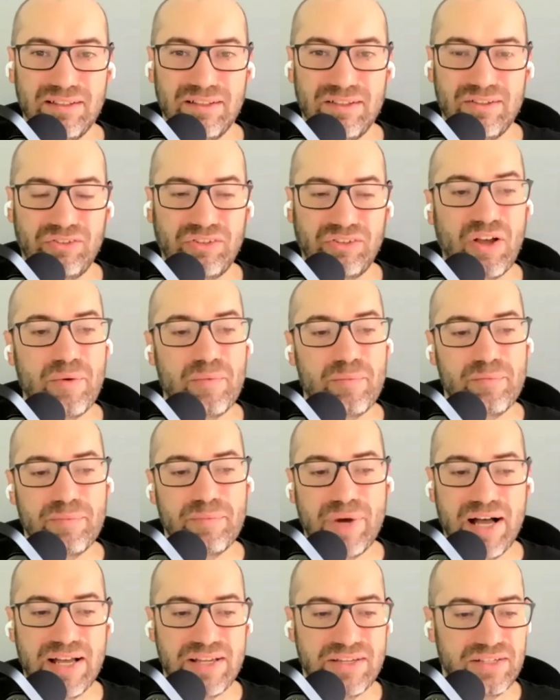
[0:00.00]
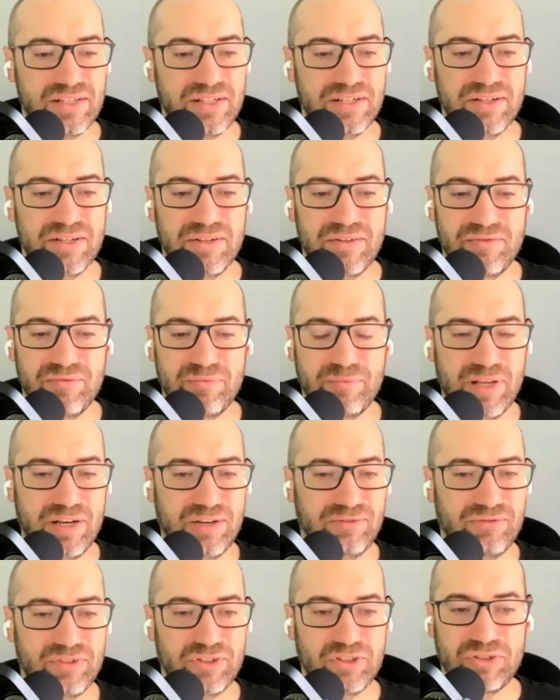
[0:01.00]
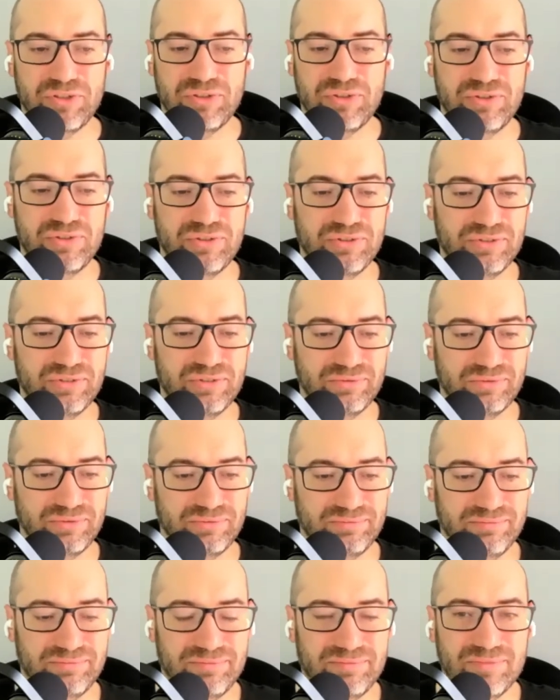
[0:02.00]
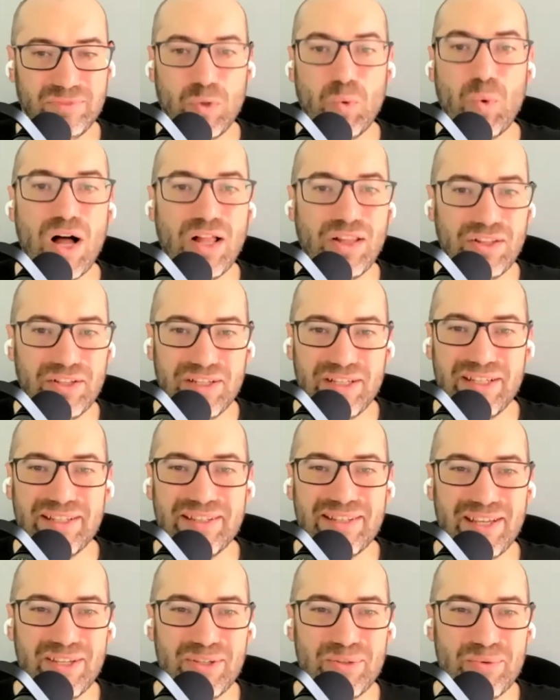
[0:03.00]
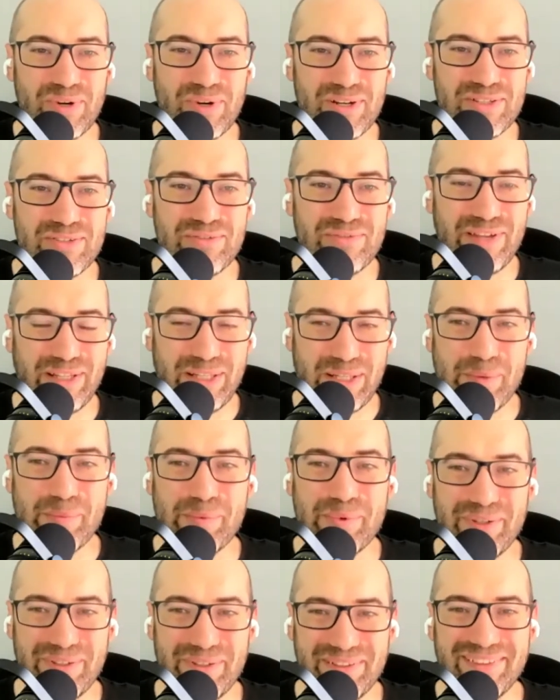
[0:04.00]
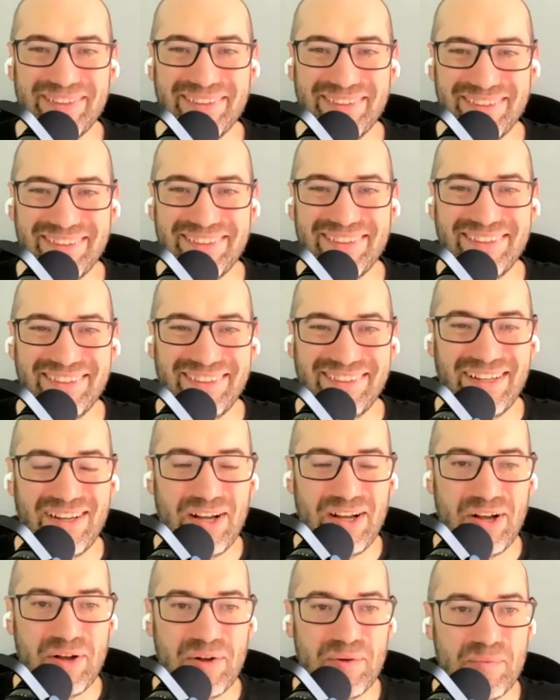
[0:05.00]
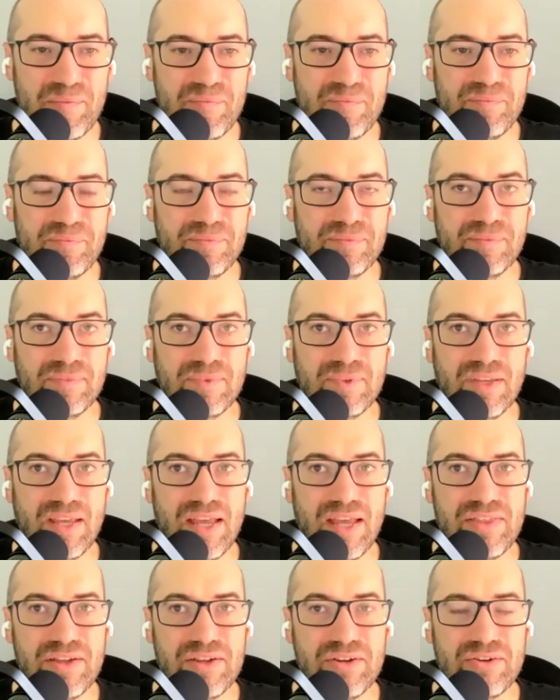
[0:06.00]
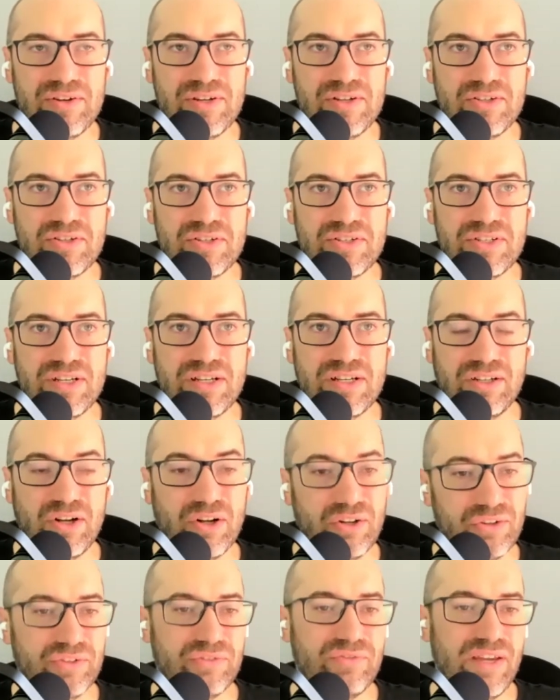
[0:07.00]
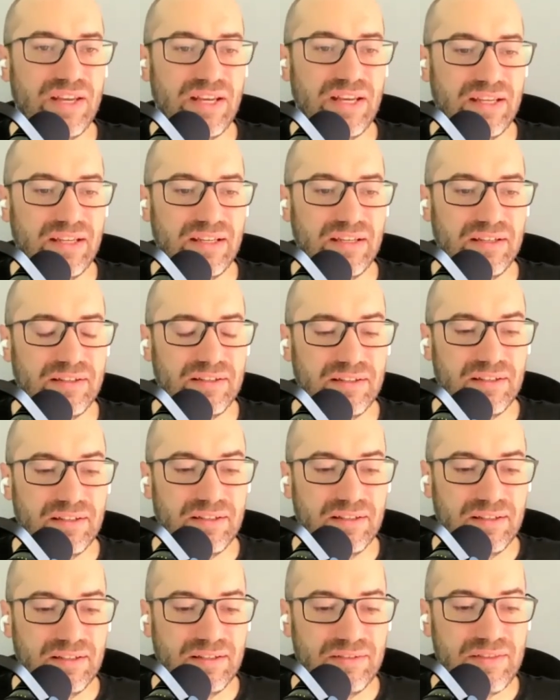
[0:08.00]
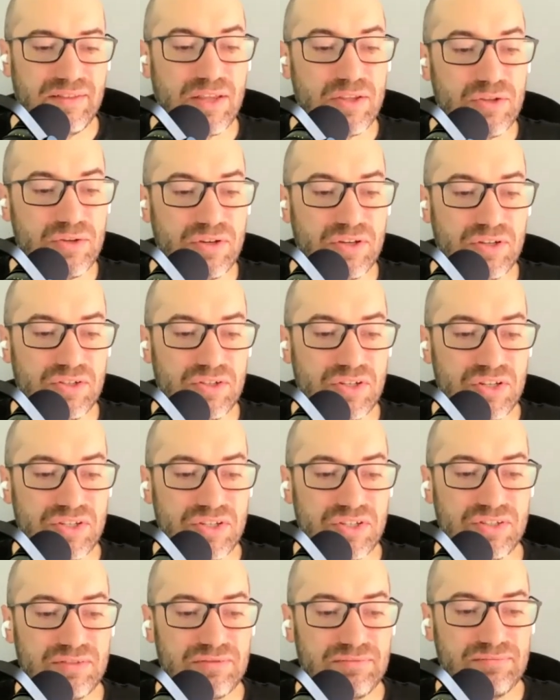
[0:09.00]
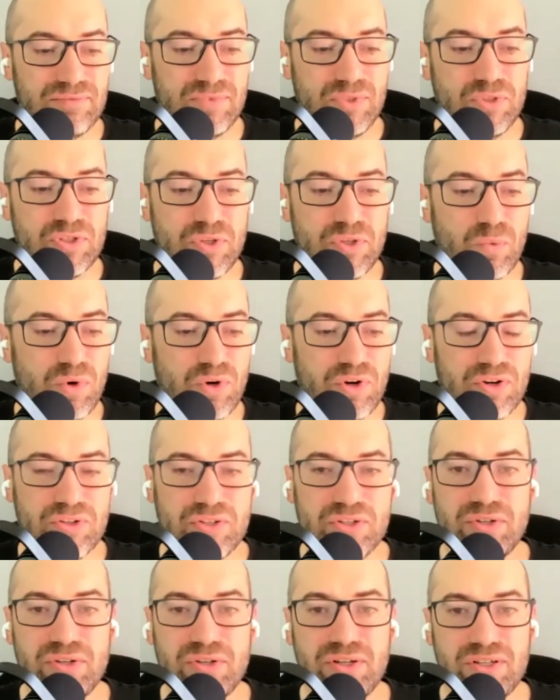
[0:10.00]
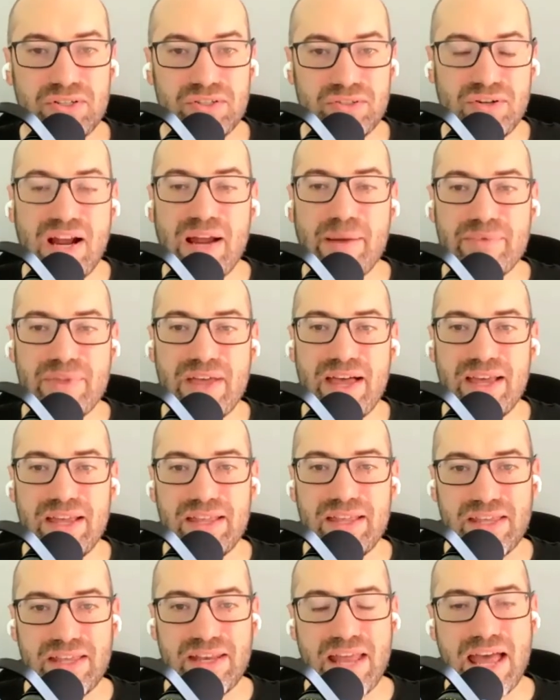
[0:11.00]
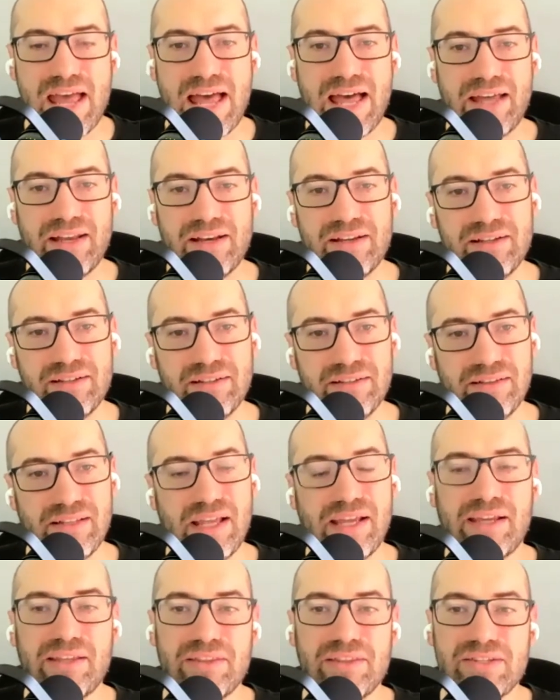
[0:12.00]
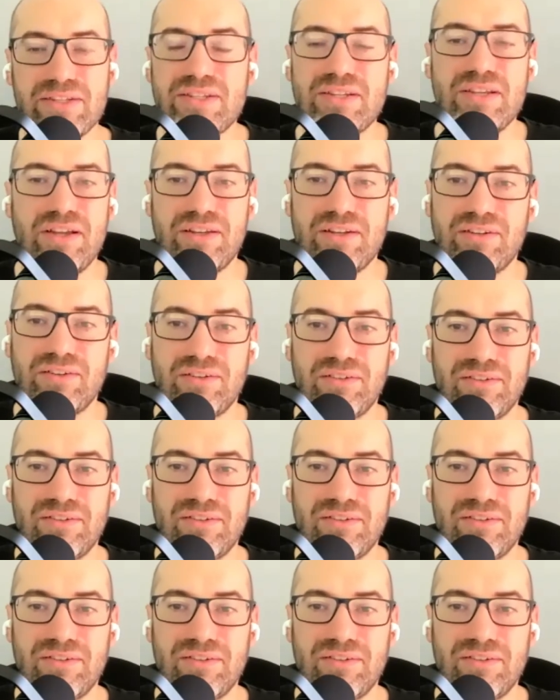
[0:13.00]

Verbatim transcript: some positive beneficial quality that you want to develop um, and that you're interested in cultivating that you could just use a word or two to describe that and then add like the sun.